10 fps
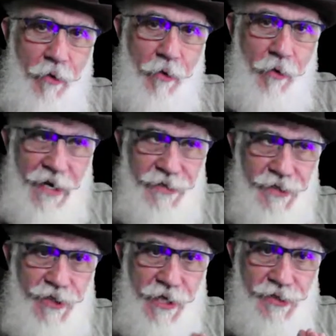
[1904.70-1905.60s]
where I
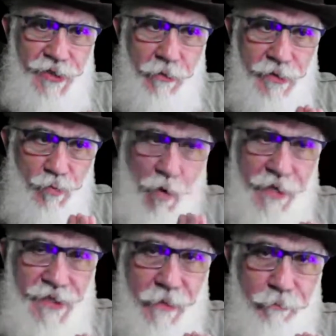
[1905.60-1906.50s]
suggest there was
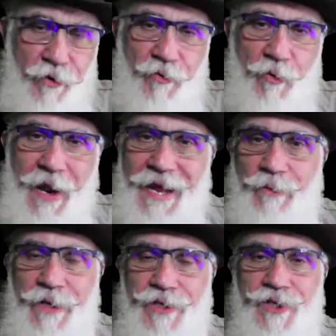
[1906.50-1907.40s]
once a
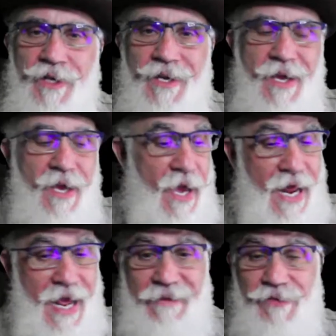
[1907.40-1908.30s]
proto-language. And
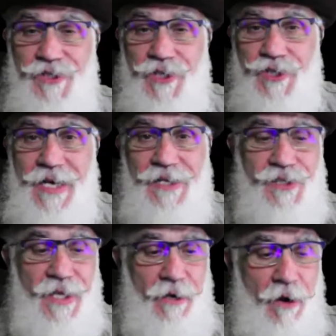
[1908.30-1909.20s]
I even suggest
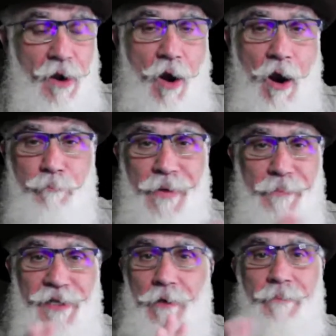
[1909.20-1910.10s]
that our
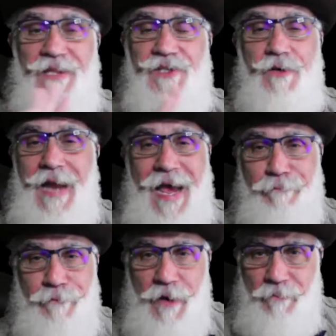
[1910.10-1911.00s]
biblical myths are not
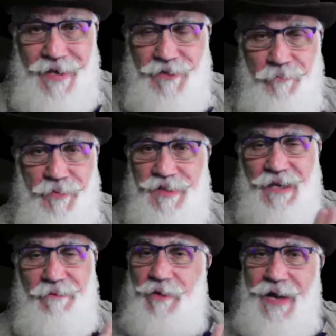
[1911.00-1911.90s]
from
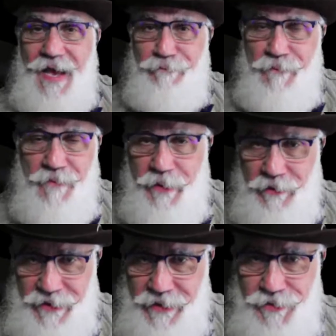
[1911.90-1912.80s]
Mesopotamia. They're not from the
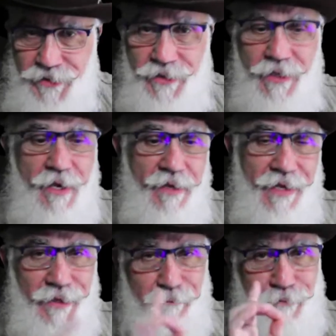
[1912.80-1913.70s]
Middle East,
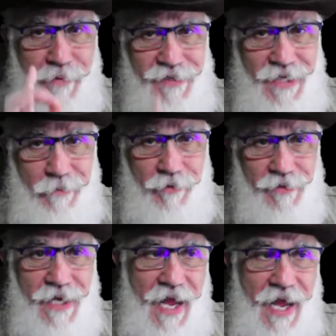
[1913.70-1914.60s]
that they're from a deeper
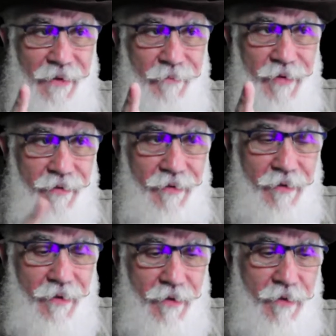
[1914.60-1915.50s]
time
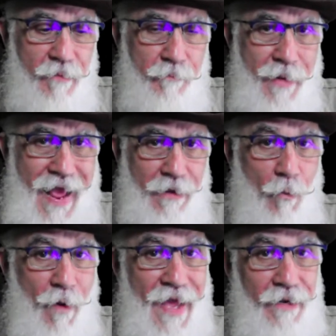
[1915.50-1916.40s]
back
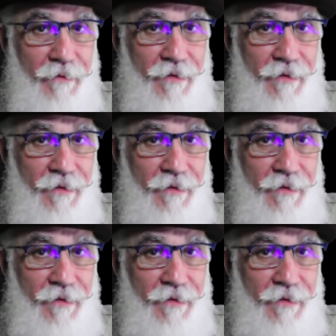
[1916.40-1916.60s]
when